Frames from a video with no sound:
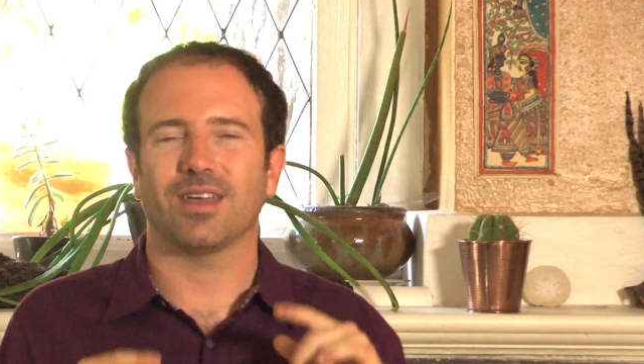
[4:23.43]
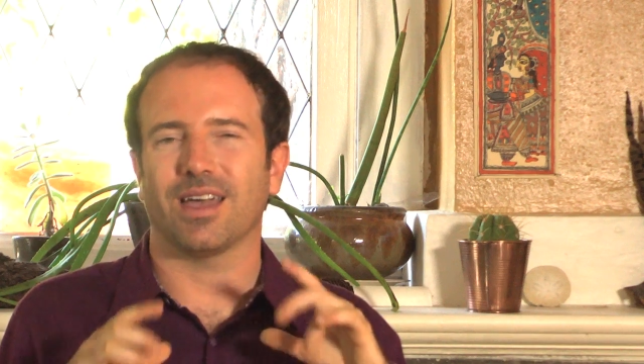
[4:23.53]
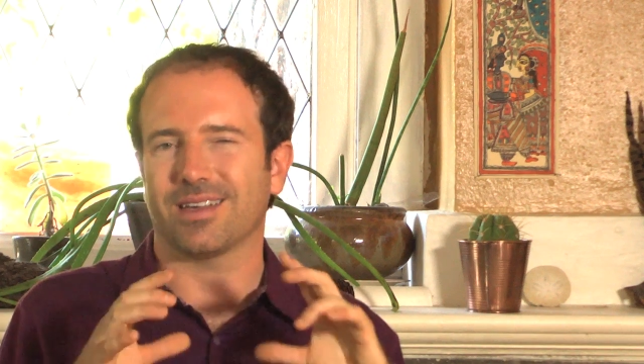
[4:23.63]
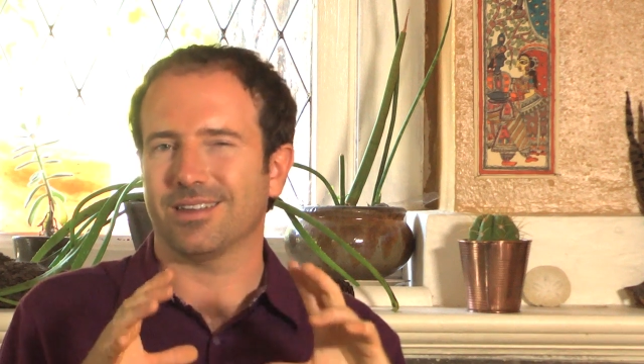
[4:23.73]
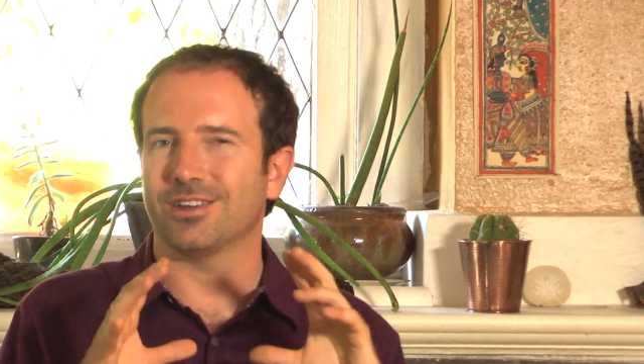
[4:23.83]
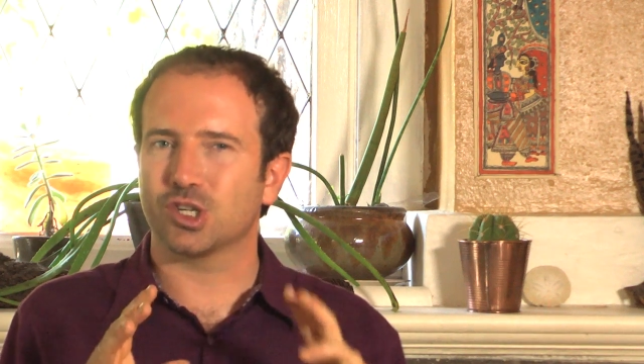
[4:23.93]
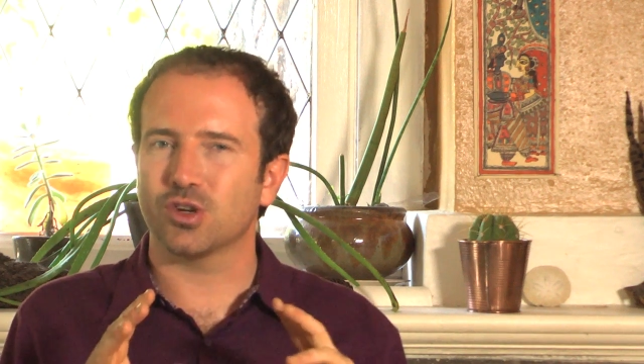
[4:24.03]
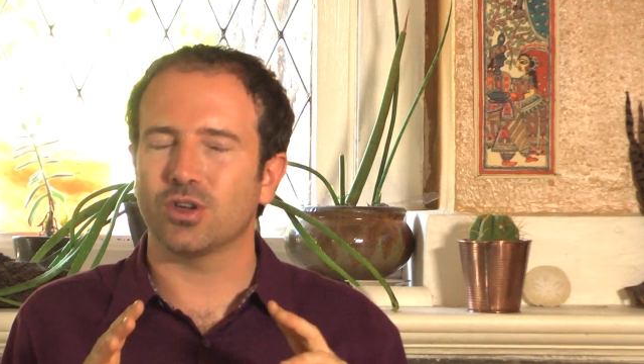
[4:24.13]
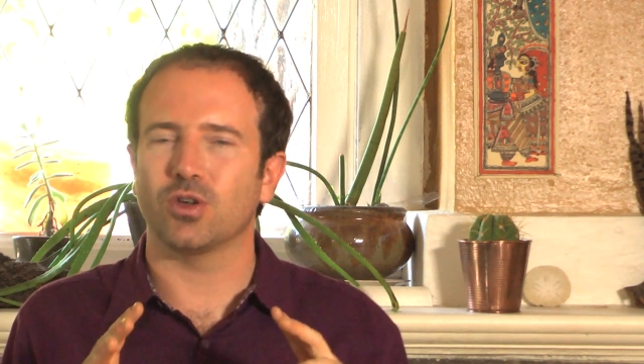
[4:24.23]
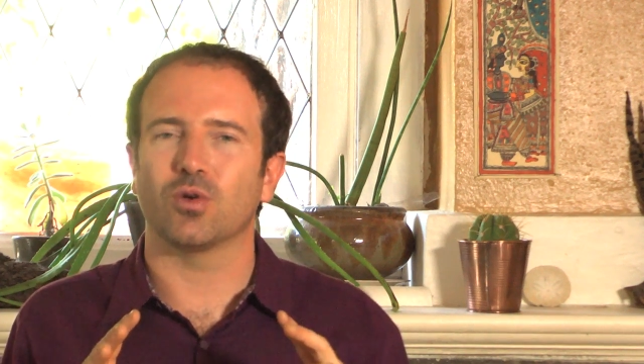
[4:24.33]
I can
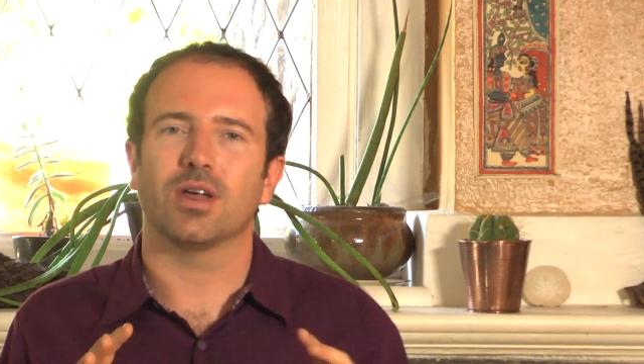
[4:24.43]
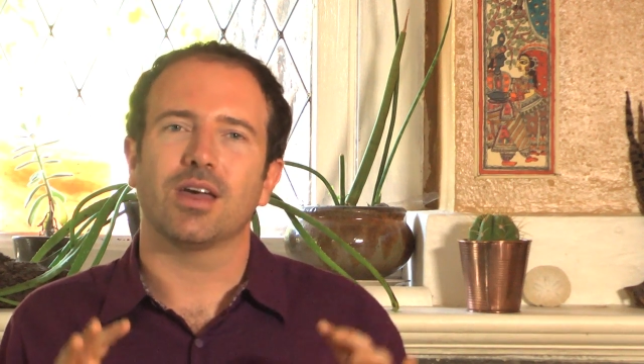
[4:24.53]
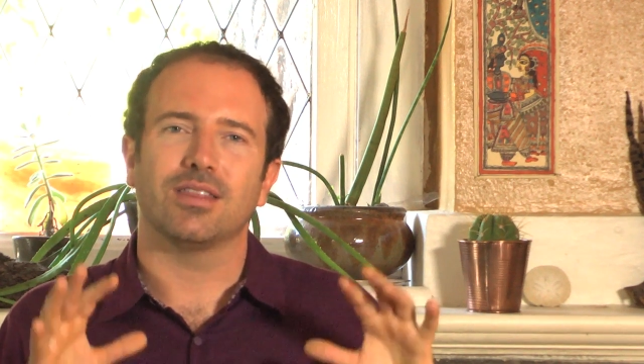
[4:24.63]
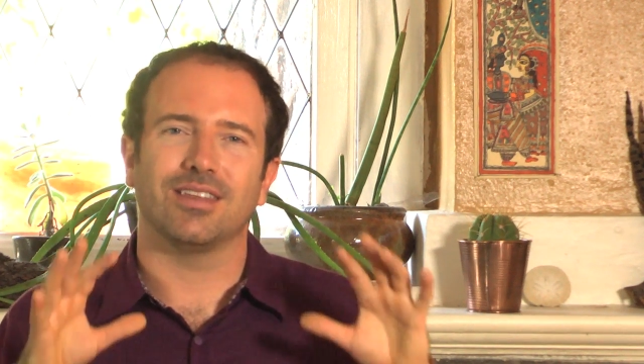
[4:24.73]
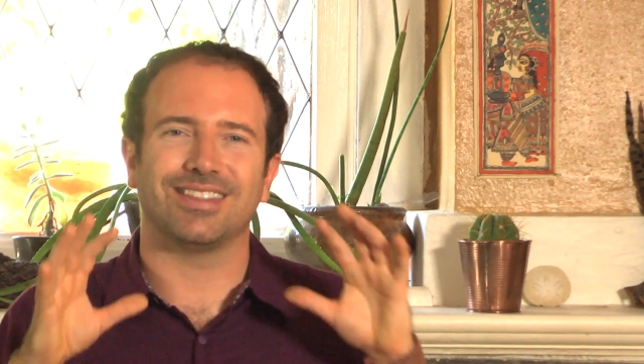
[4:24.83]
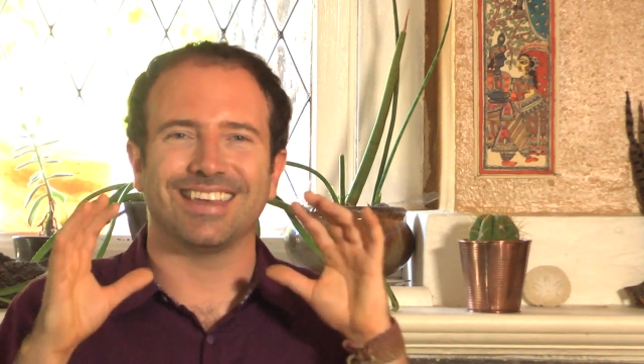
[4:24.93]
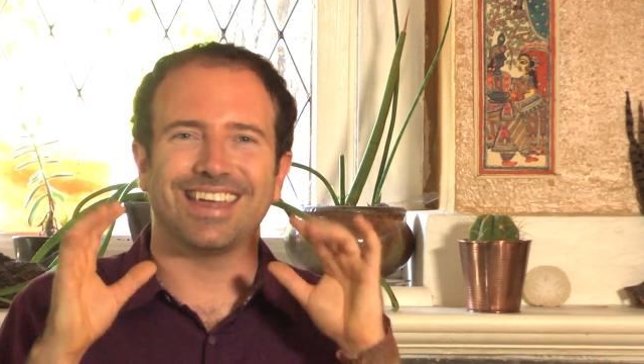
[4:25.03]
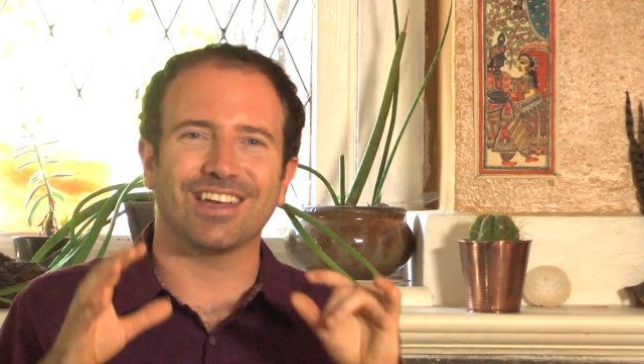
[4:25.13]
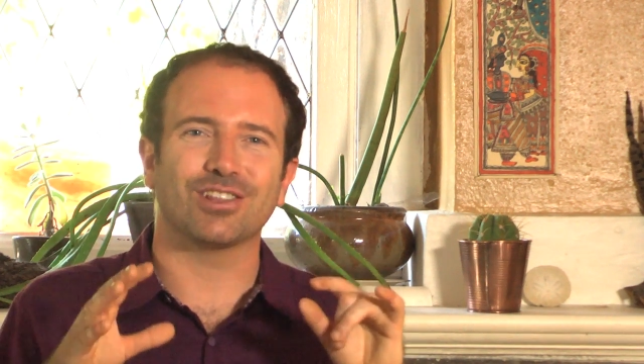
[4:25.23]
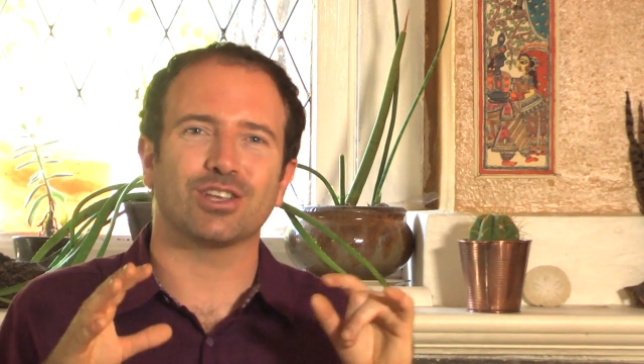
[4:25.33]
assure you that the
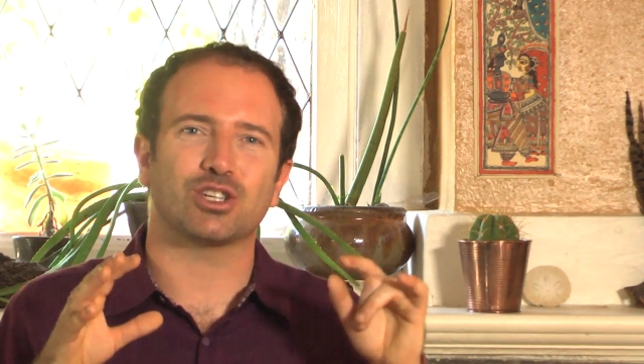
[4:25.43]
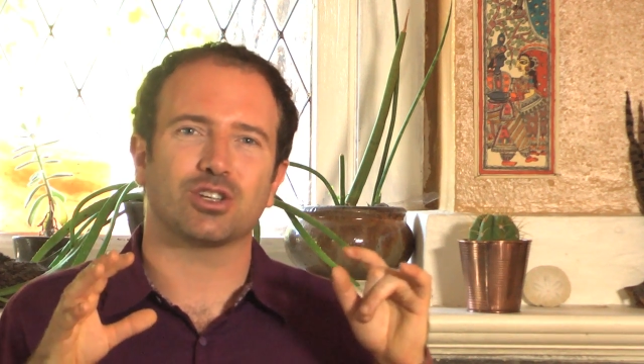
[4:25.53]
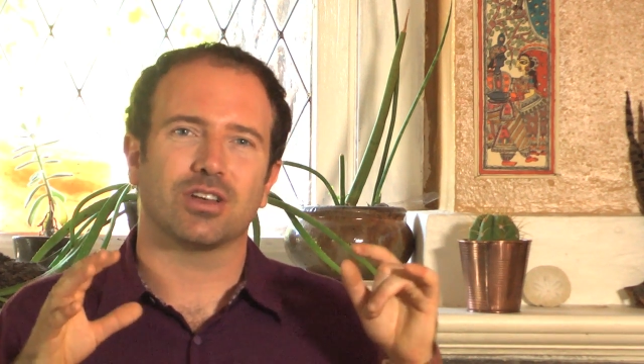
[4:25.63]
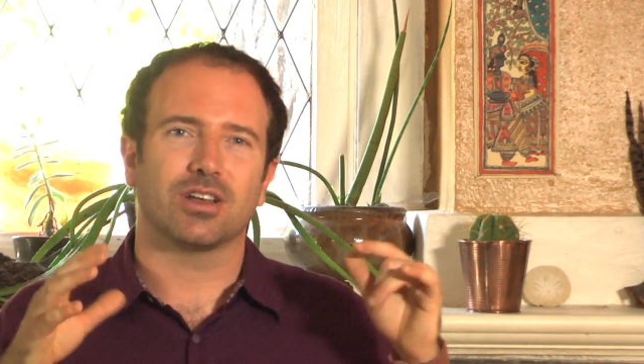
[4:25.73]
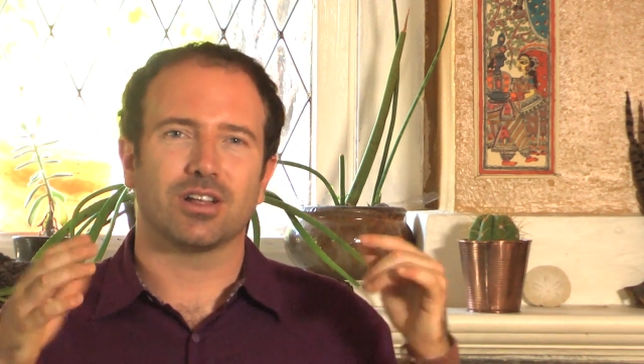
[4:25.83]
English